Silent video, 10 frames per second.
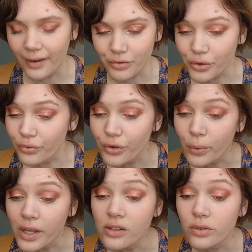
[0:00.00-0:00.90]
after a
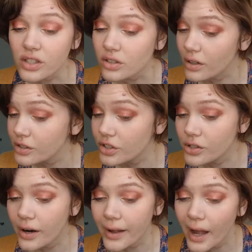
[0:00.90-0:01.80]
few weeks when it starts to
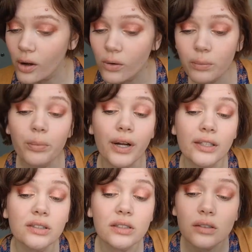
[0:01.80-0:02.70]
dry out, but